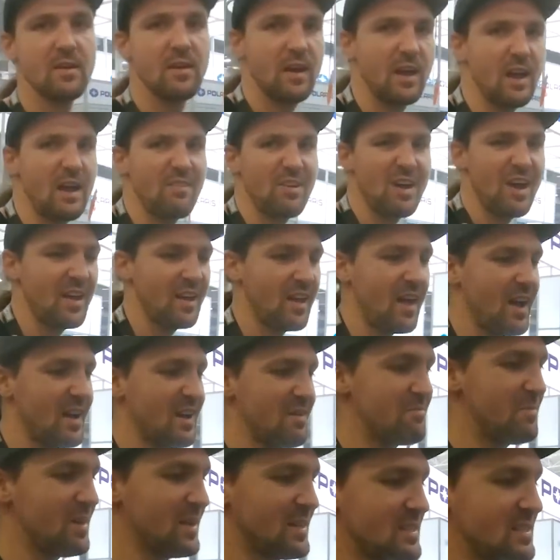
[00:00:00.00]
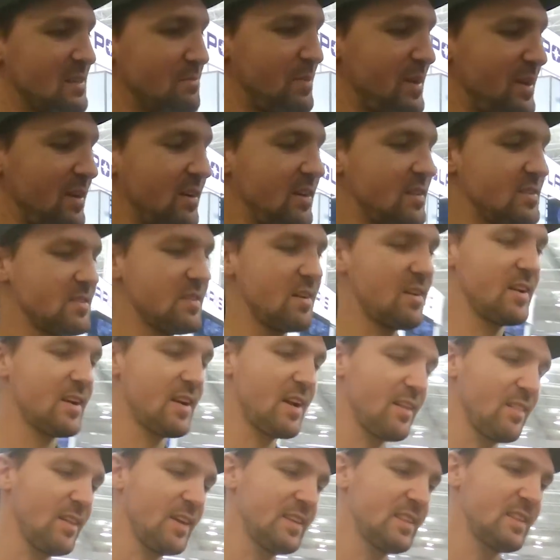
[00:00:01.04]
I've got kind of mixed opinions on
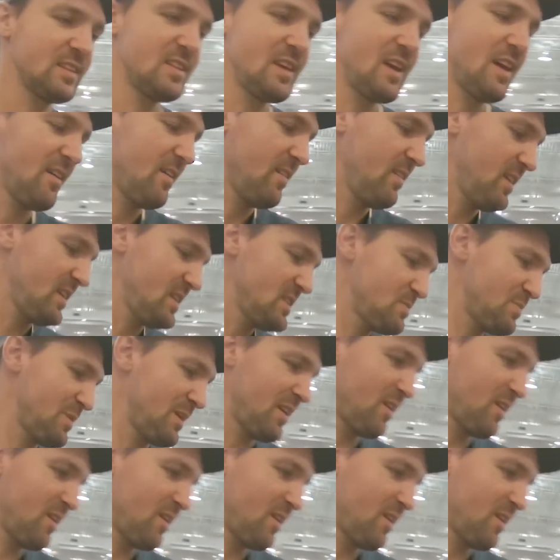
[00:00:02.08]
it. I like the tail lights, but